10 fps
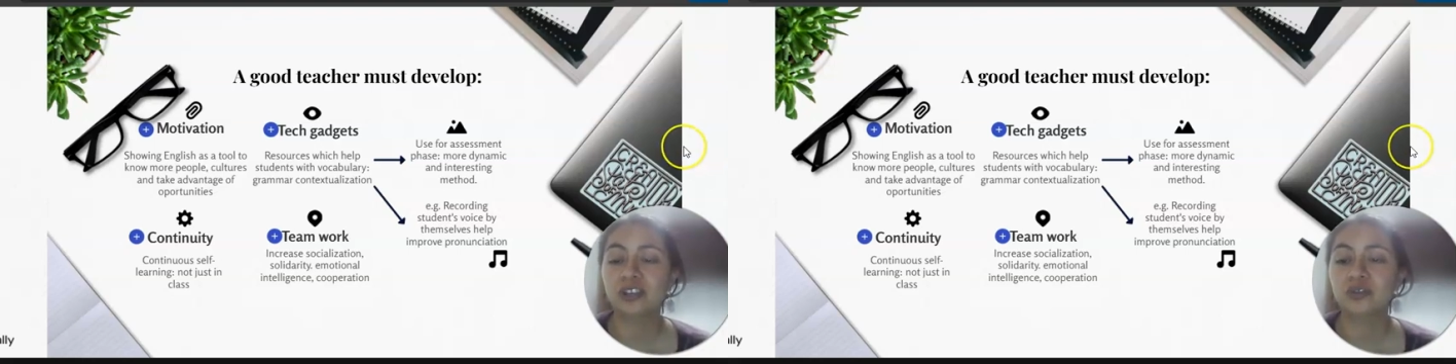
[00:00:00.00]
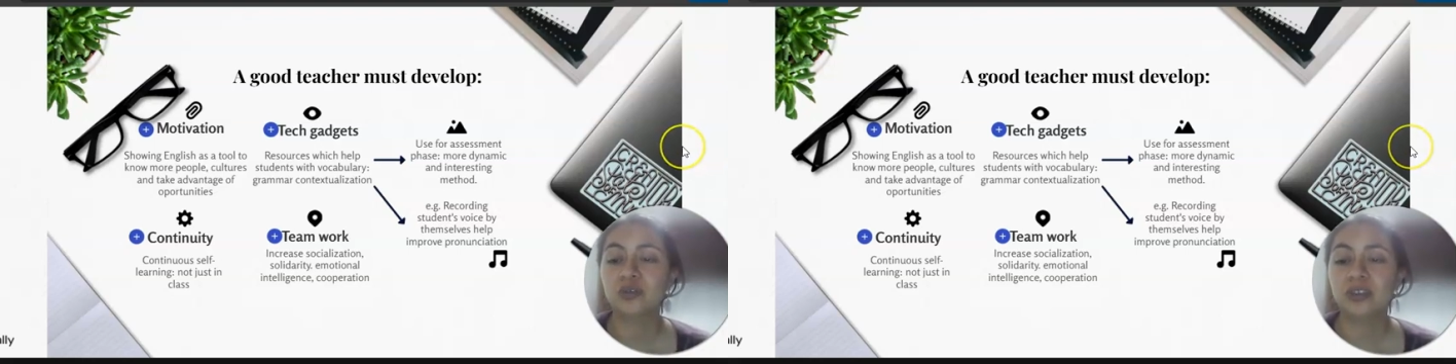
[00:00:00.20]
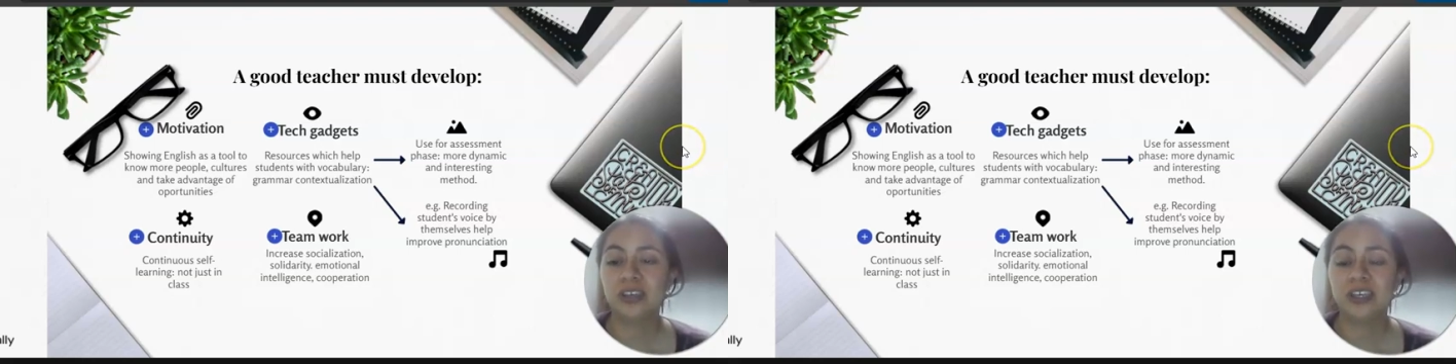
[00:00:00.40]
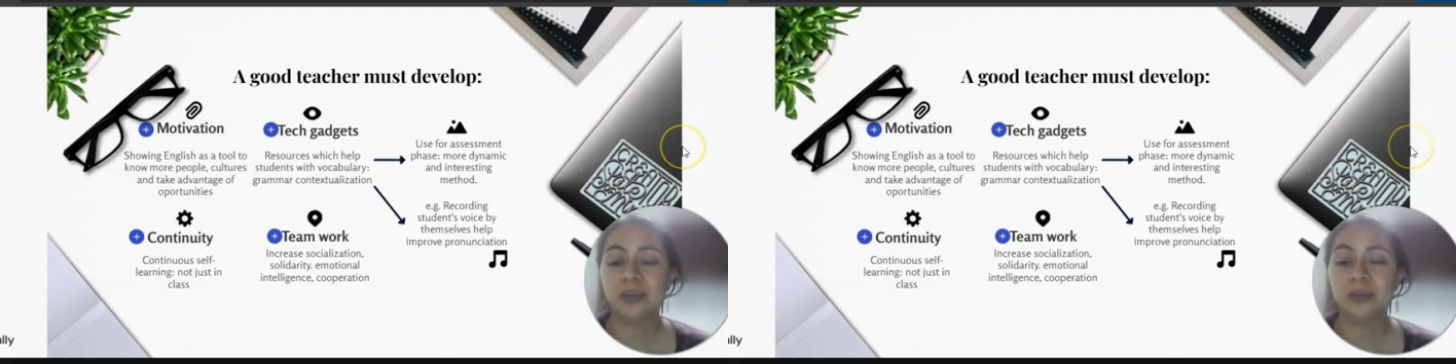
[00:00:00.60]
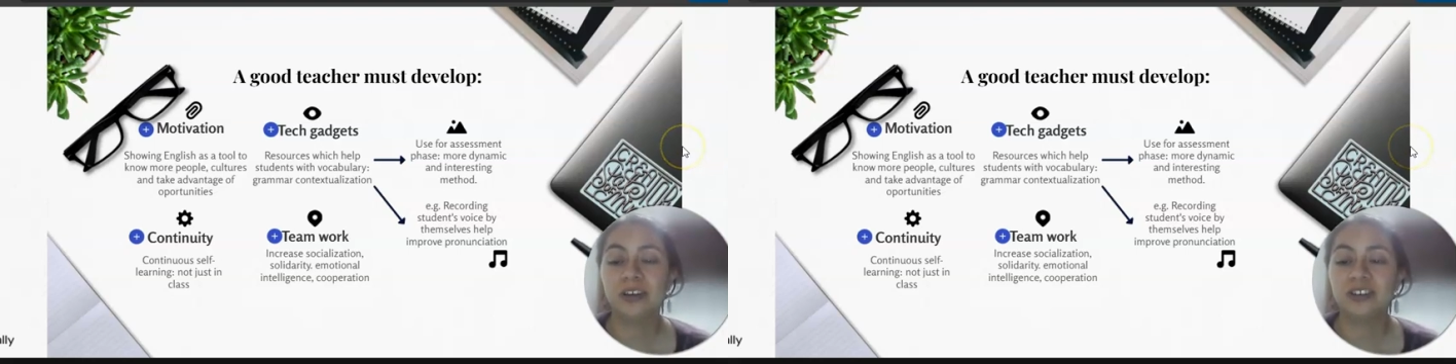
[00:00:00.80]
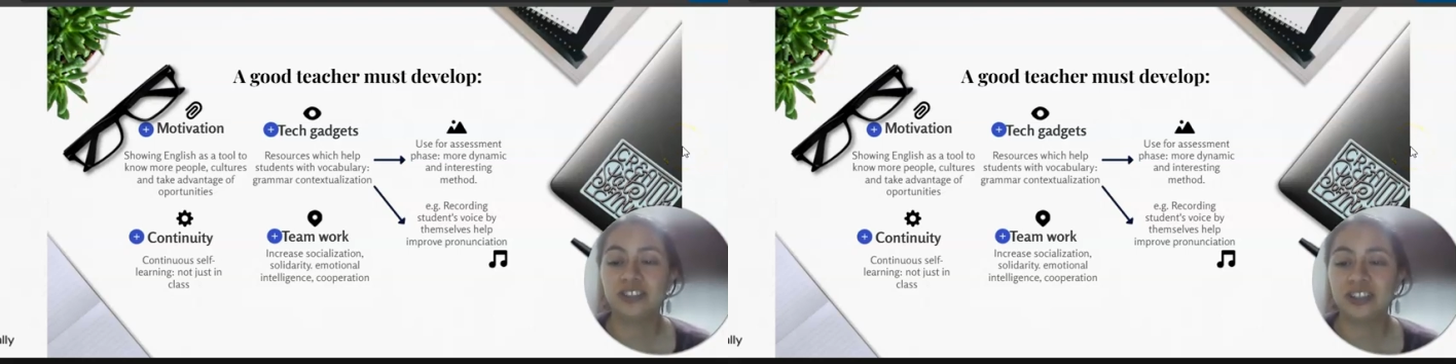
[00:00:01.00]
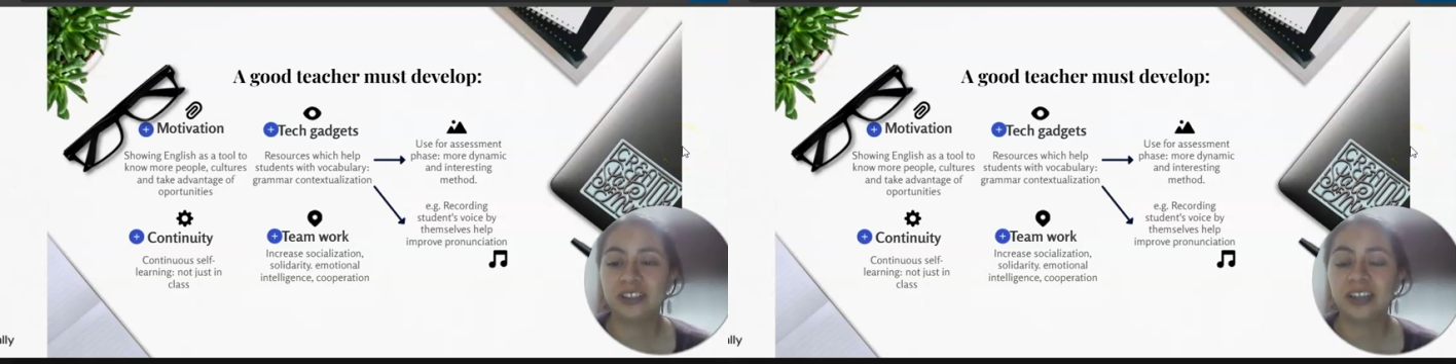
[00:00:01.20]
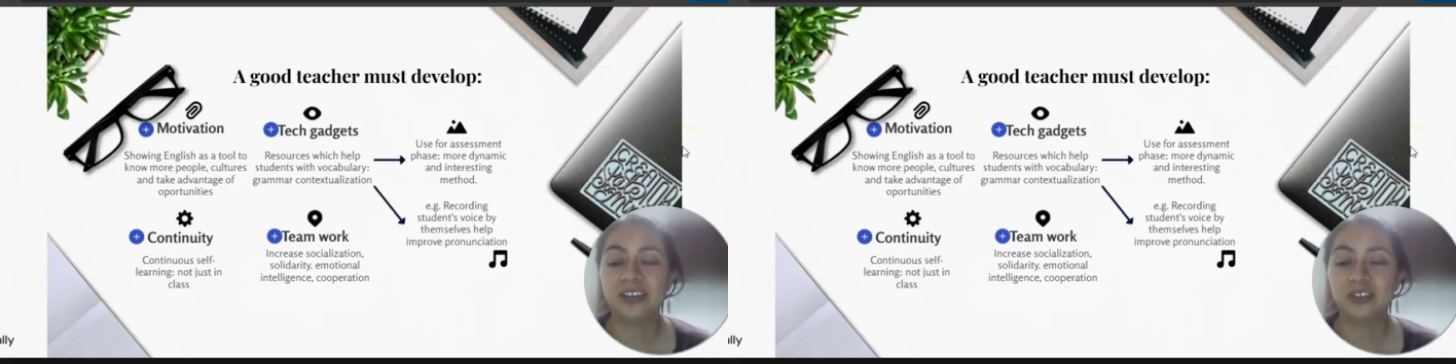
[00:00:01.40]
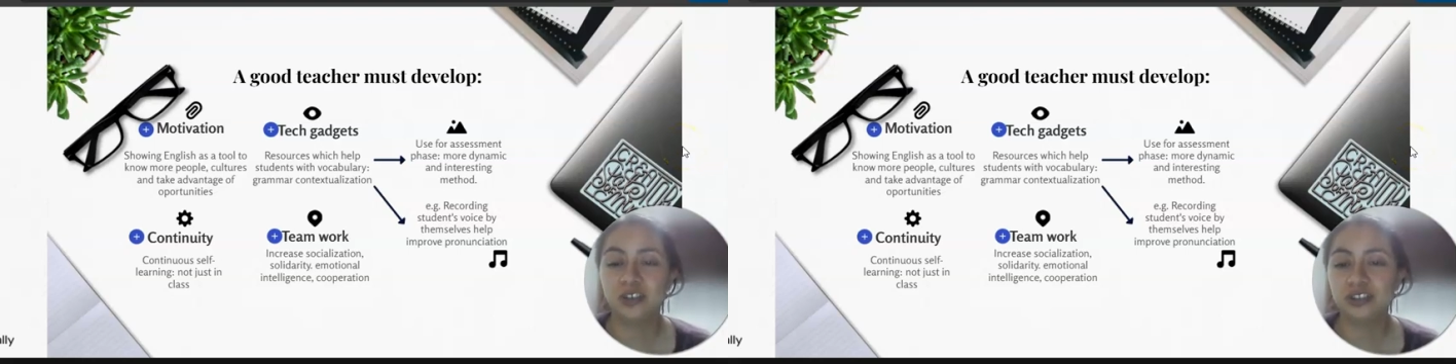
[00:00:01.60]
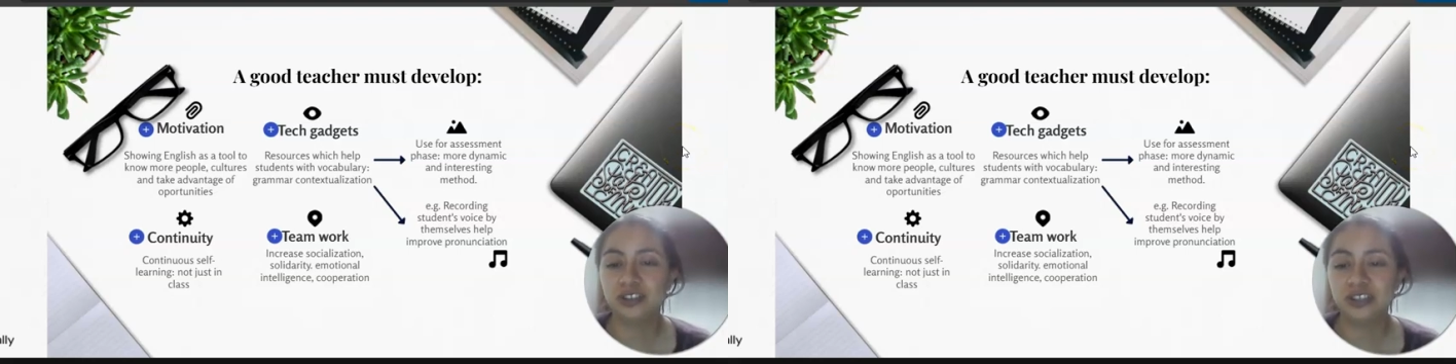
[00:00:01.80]
to keep learning and
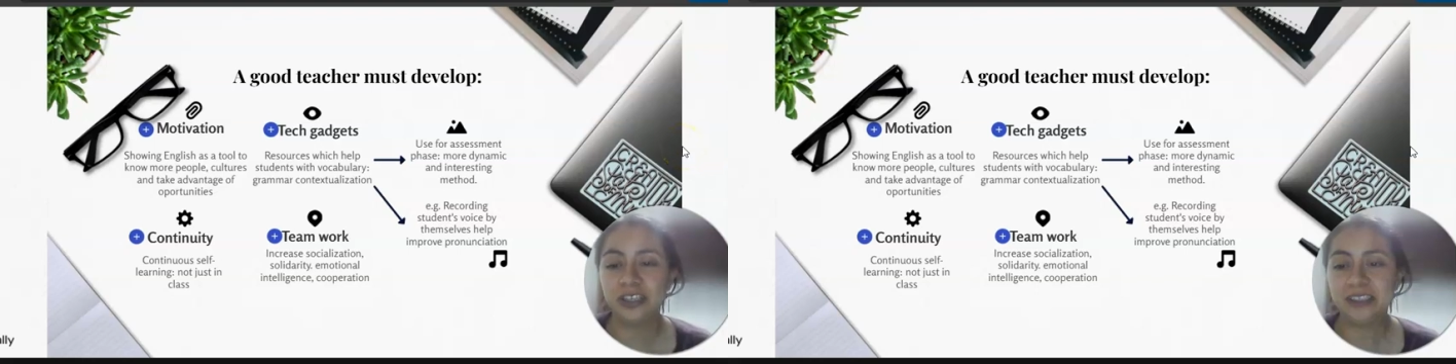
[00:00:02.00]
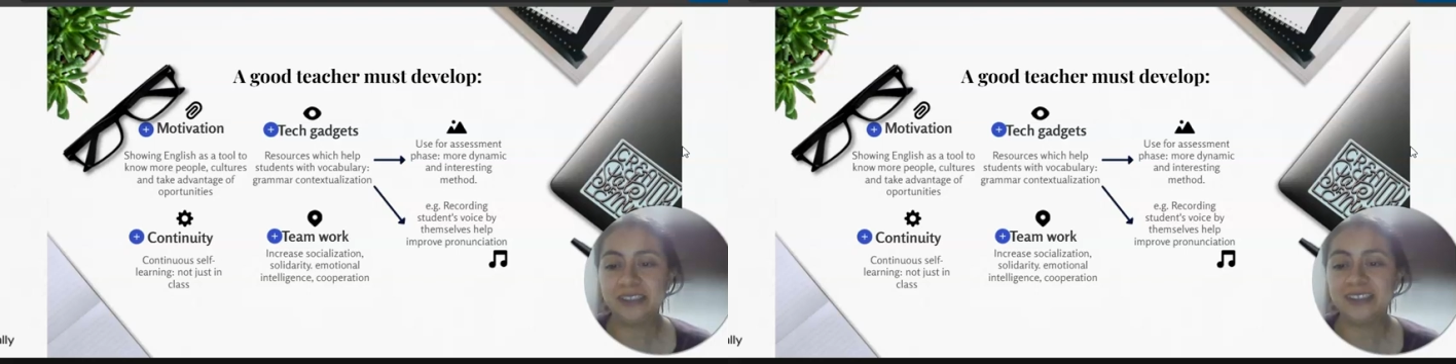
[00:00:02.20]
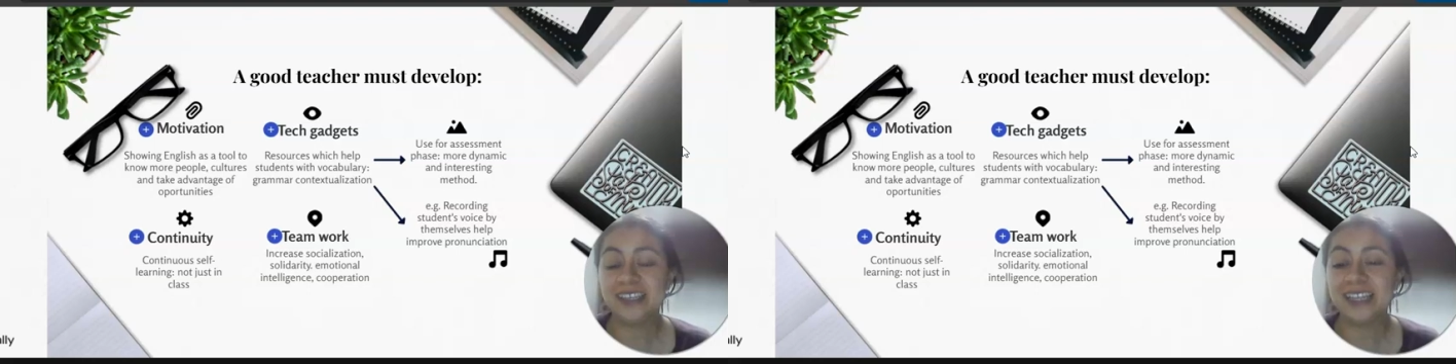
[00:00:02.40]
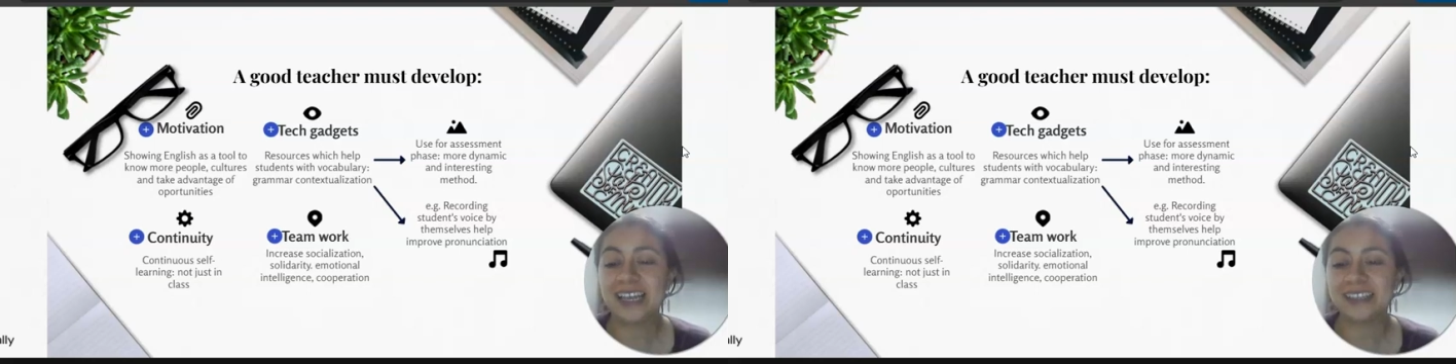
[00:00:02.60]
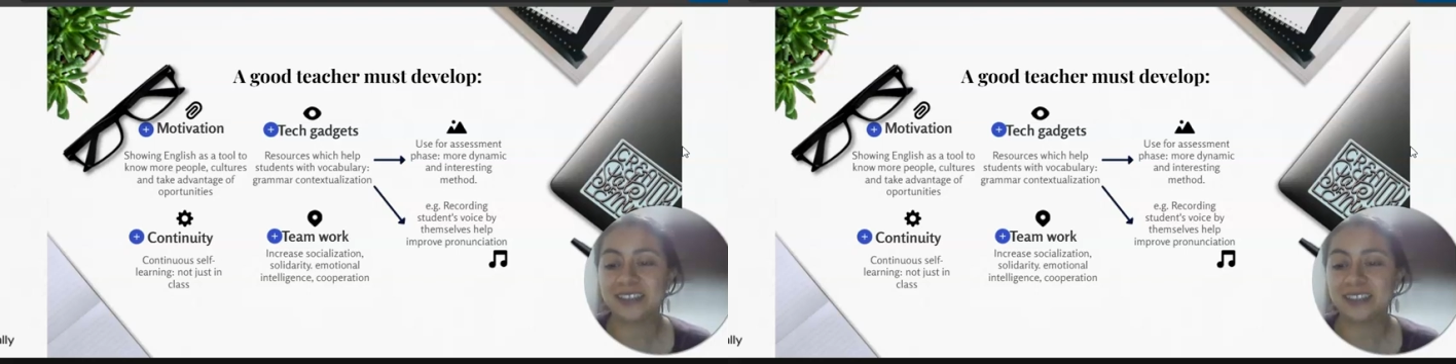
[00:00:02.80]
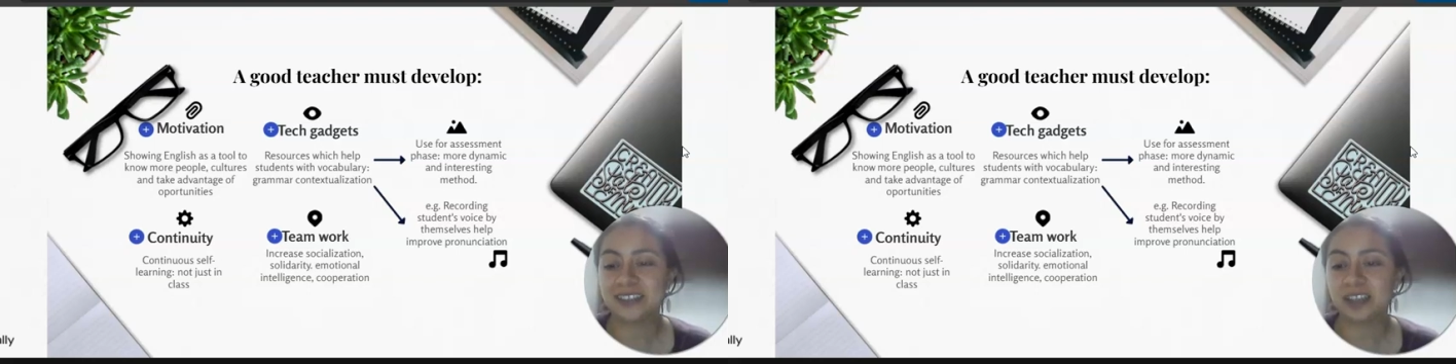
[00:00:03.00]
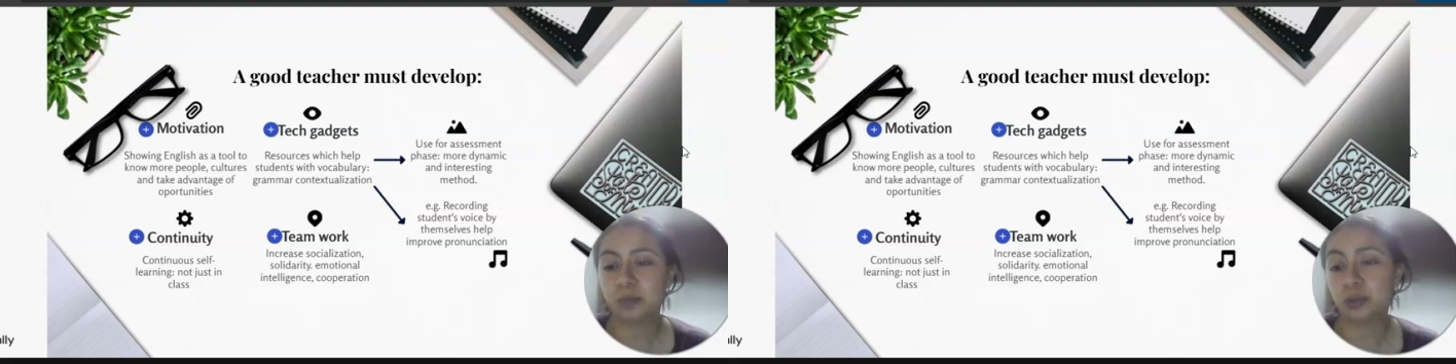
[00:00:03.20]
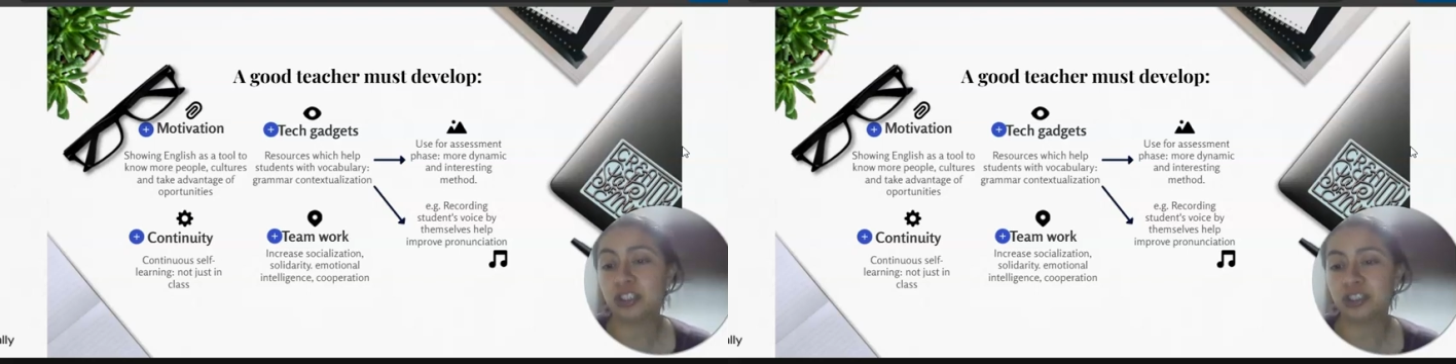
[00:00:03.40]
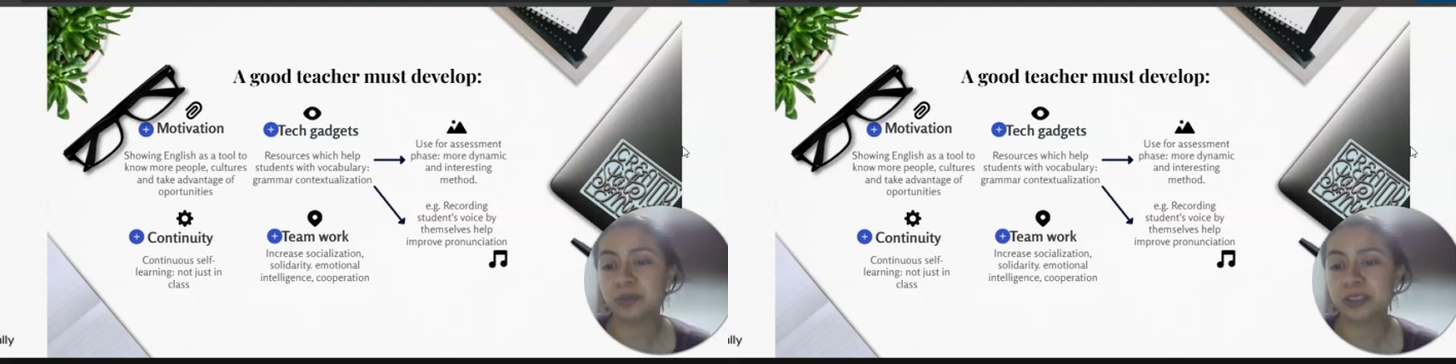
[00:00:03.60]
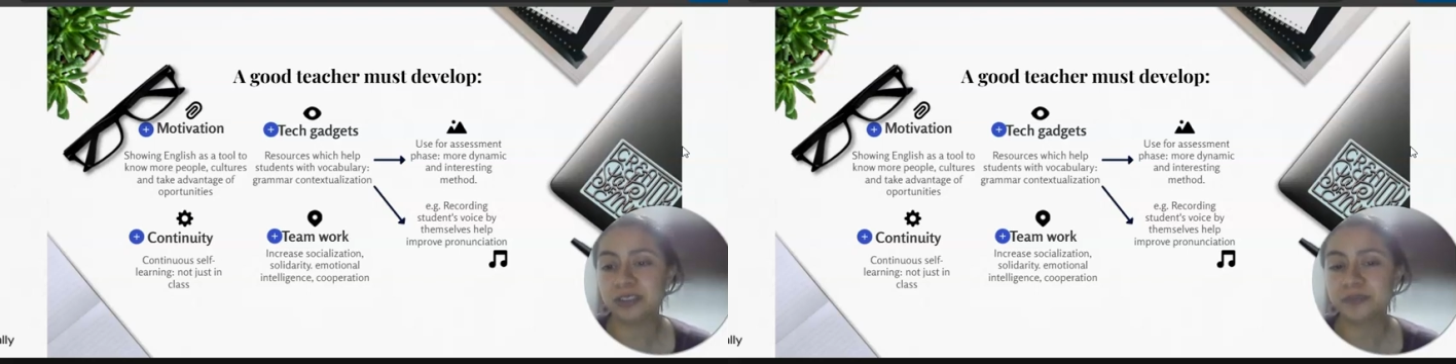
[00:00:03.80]
not seen as a
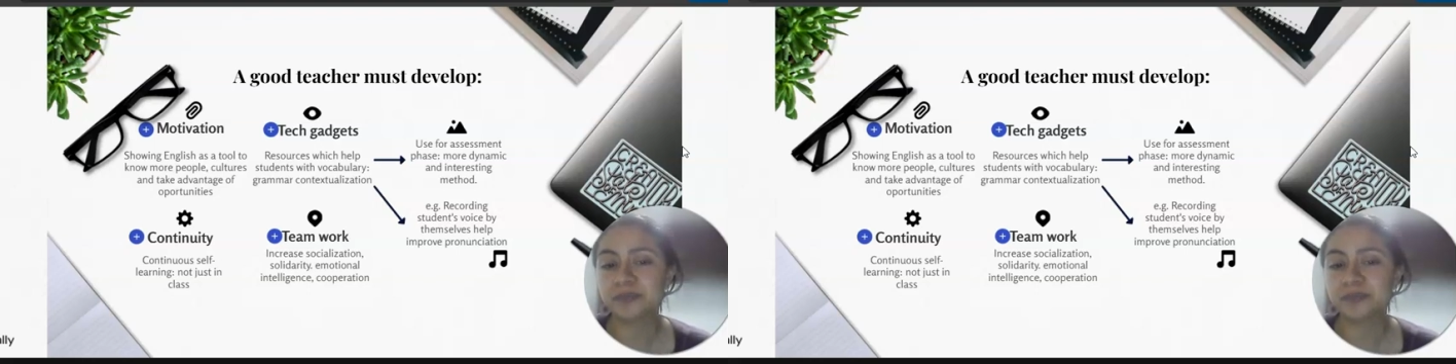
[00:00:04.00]
punishment.